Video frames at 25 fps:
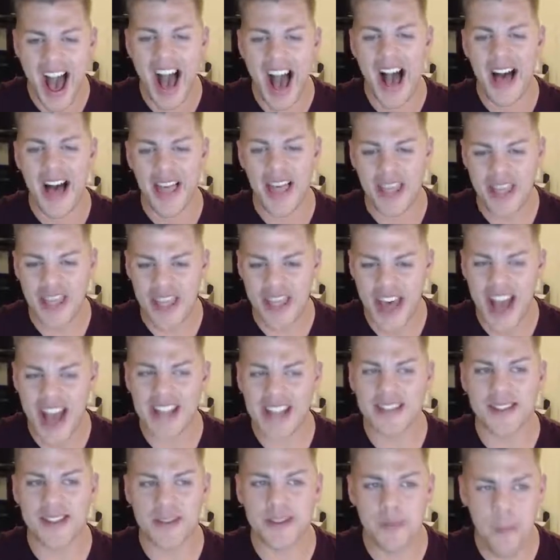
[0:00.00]

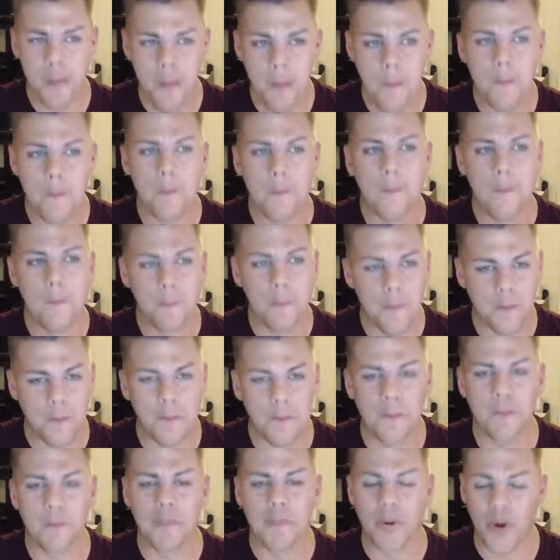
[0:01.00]
That's
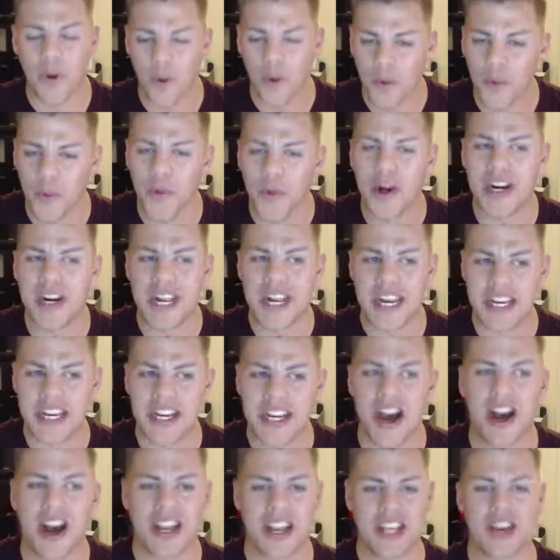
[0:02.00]
pretty
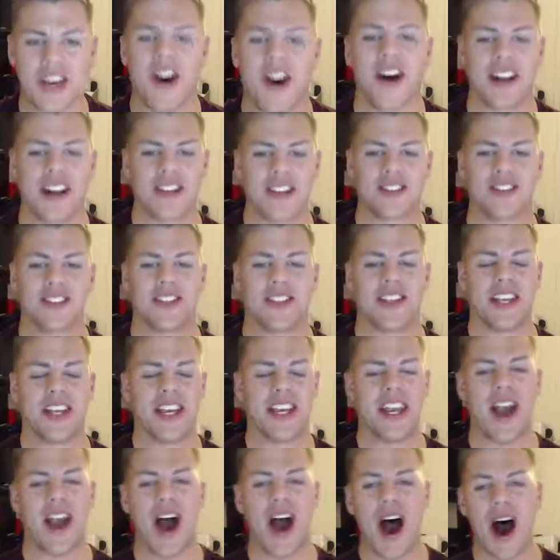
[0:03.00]
nutty,
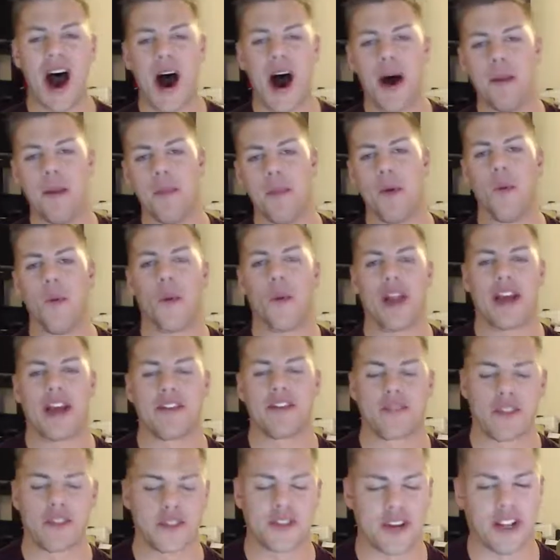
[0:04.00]
honestly. When I
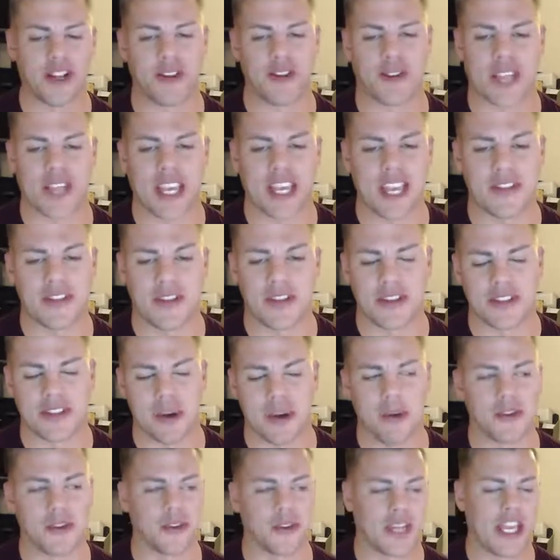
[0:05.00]
first started looking at this, I
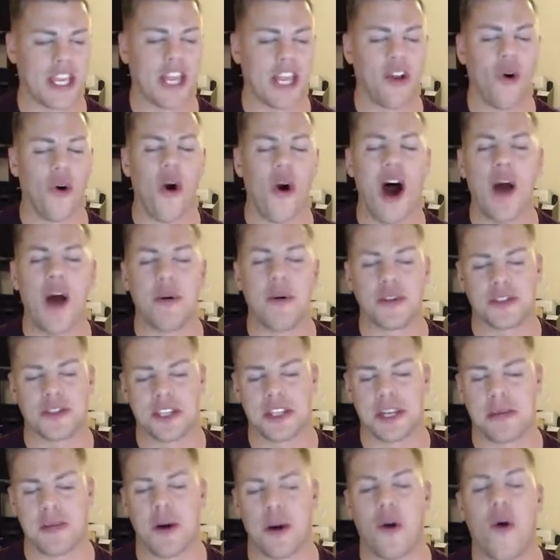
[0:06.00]
was thinking
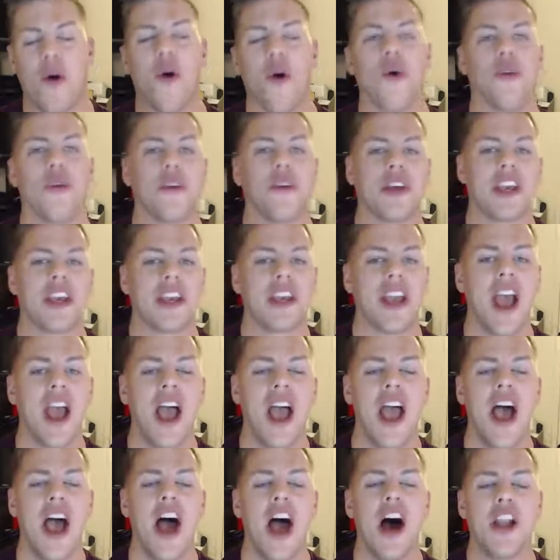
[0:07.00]
about only
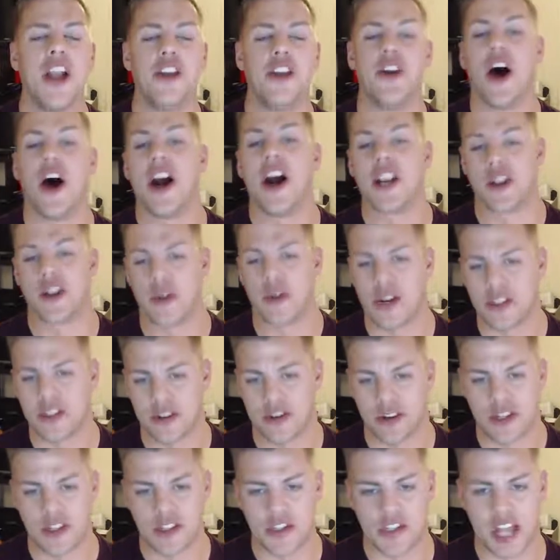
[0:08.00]
non-creature
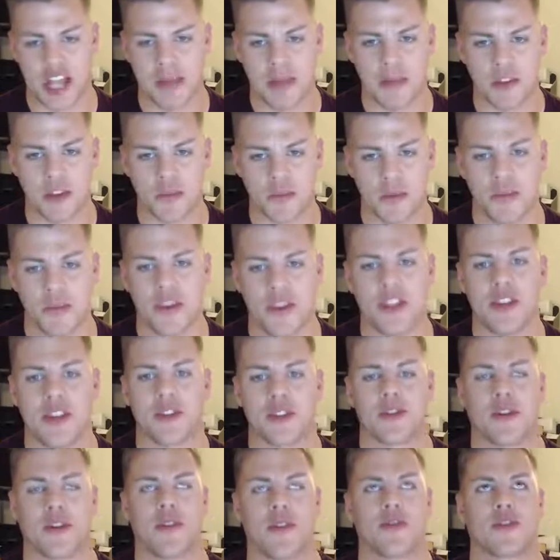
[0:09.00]
enchantments, but then you
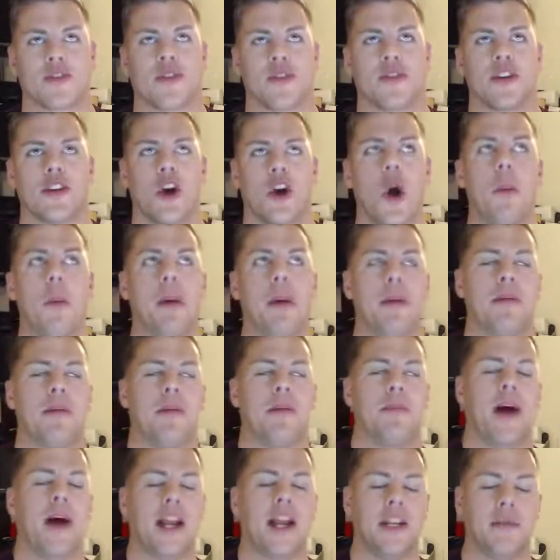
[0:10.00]
sort to open up your
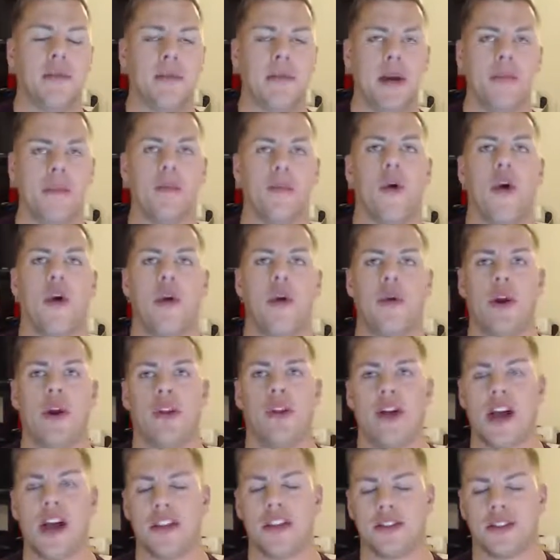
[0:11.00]
mind a bit more and
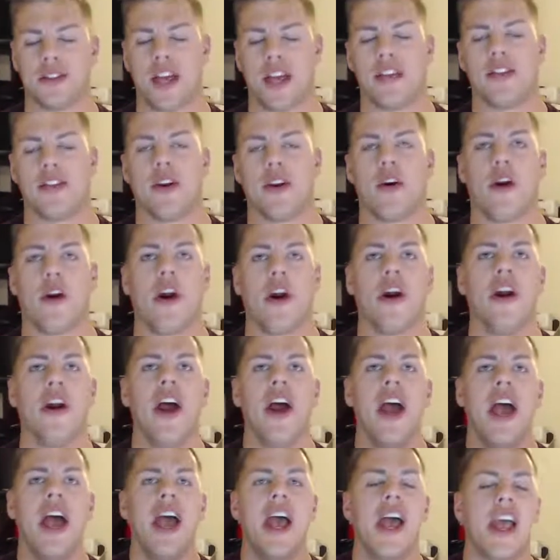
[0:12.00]
realize that there are
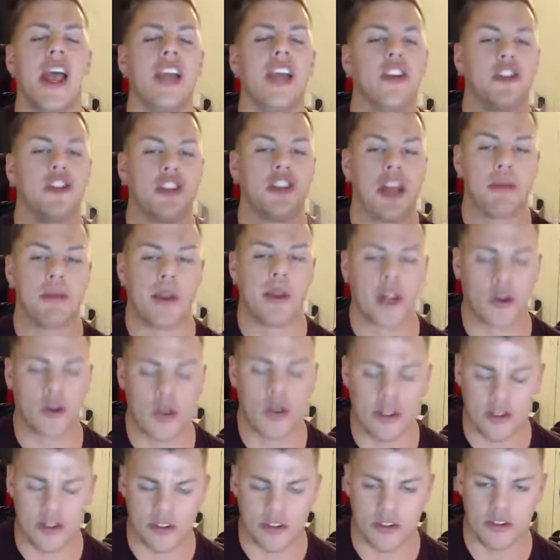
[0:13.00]
enchantment
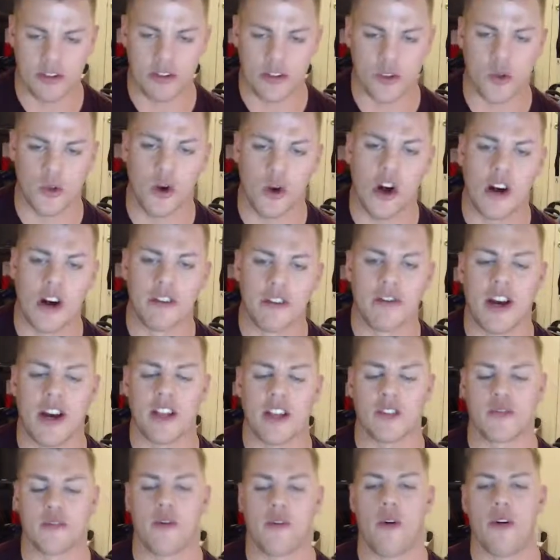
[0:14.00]
creatures that this qualifies
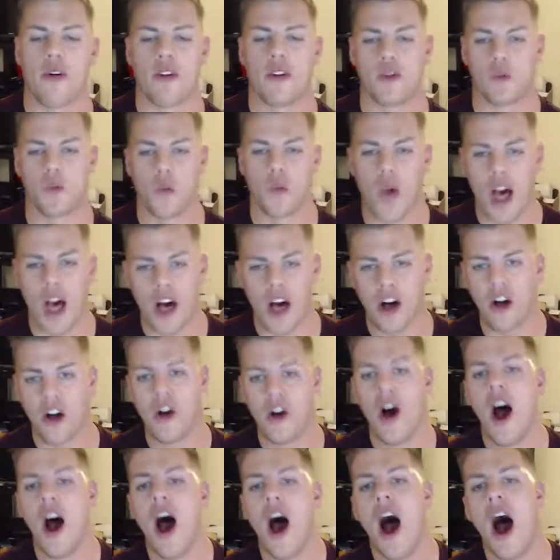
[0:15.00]
for as
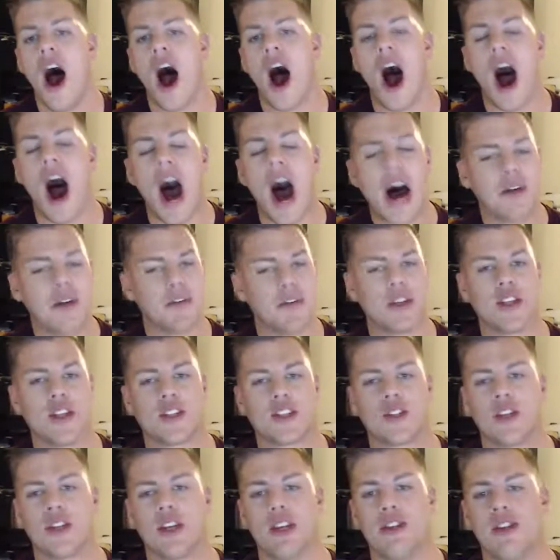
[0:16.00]
well.
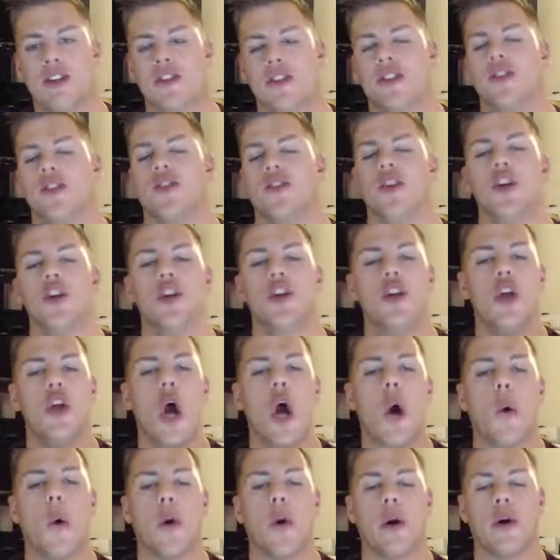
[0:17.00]
obviously this is
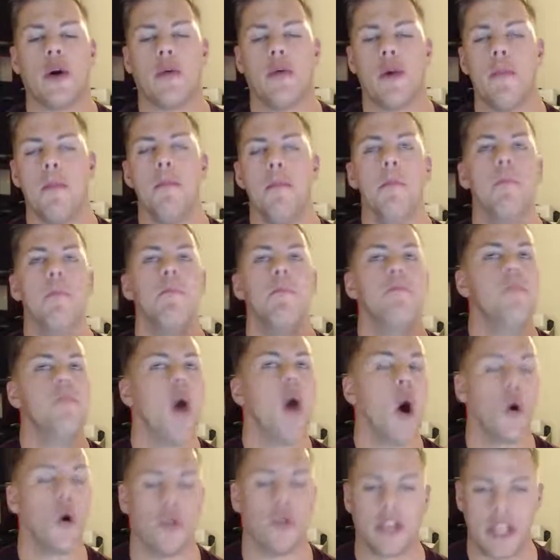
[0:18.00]
nowhere
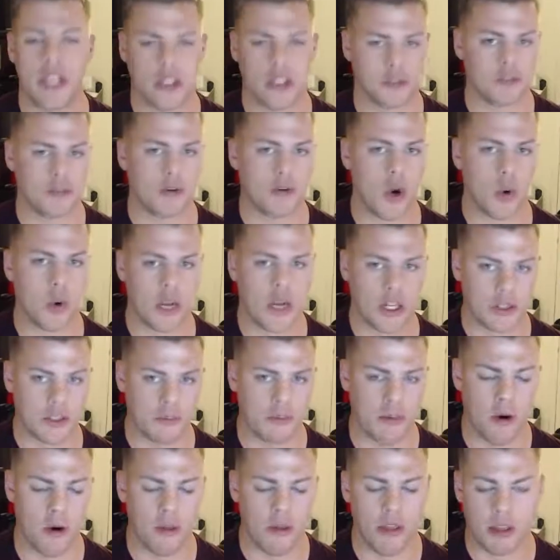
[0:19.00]
remotely as broken as
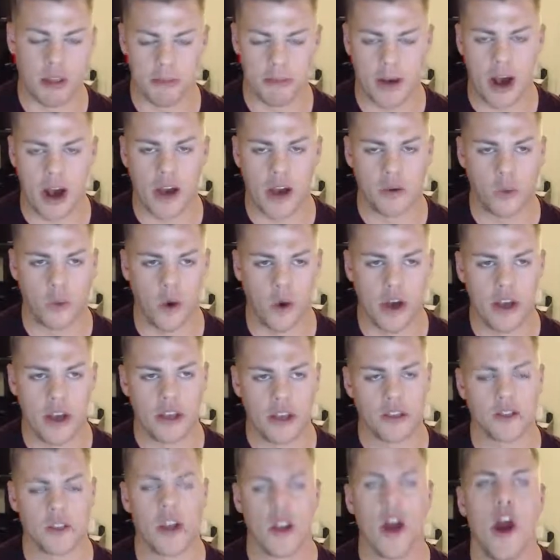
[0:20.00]
Birthing Pod
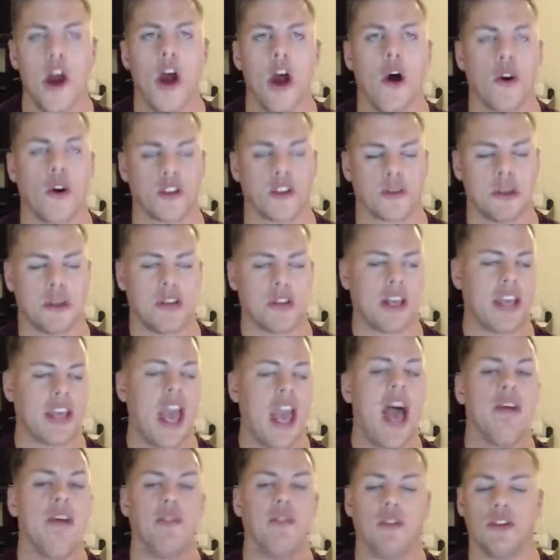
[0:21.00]
was, or something like
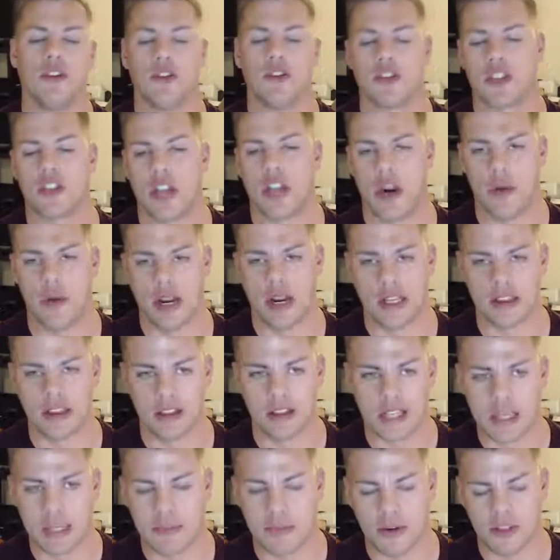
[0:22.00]
Evolutionary
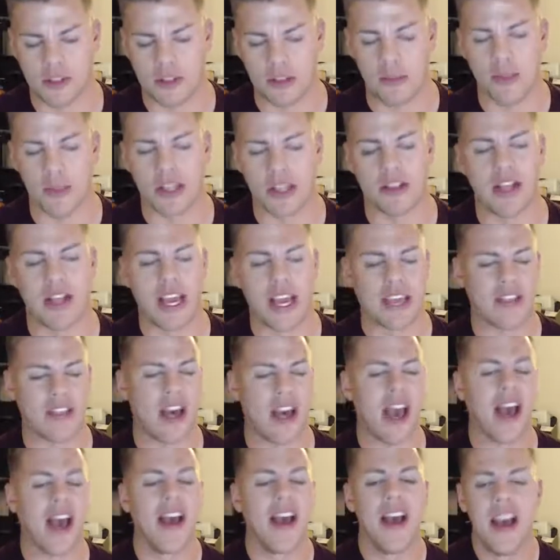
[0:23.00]
Leap or something like
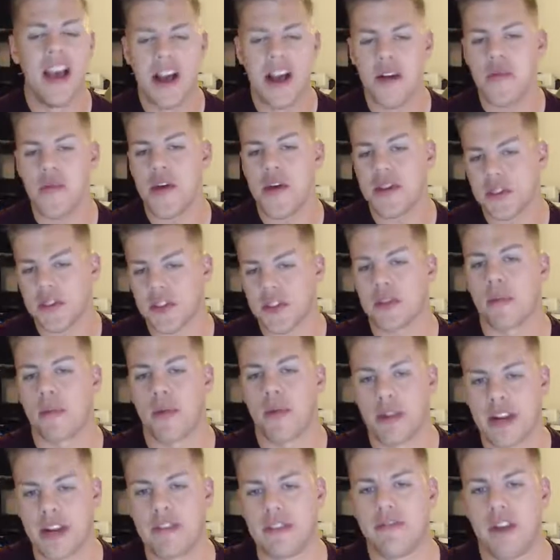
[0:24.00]
that. This is a
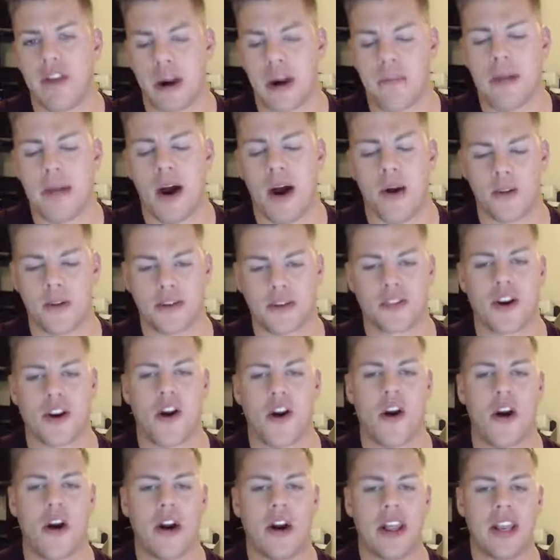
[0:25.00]
pretty fair balanced
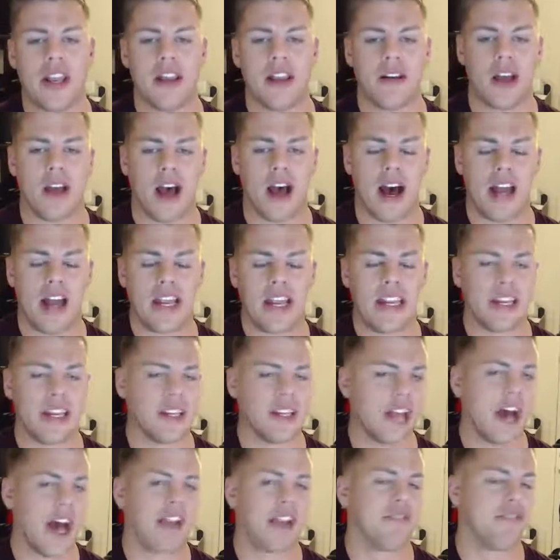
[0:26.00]
card and
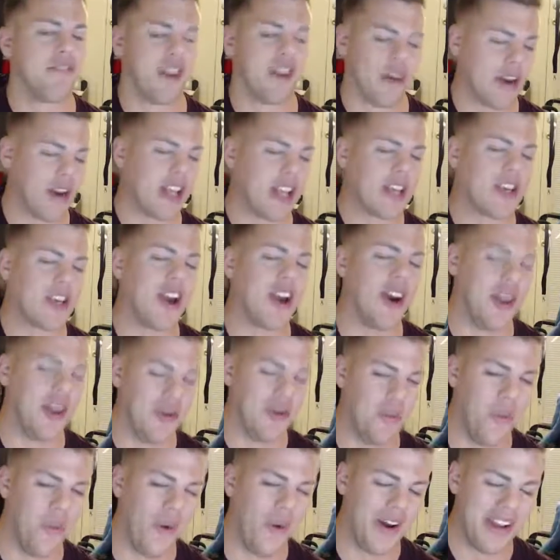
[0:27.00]
not a very
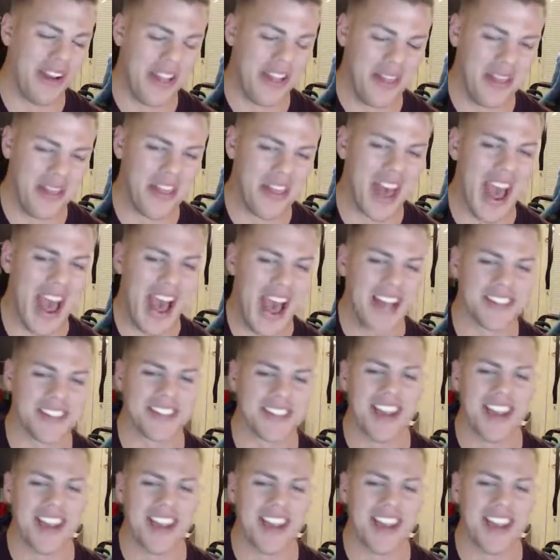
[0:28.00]
good one at that.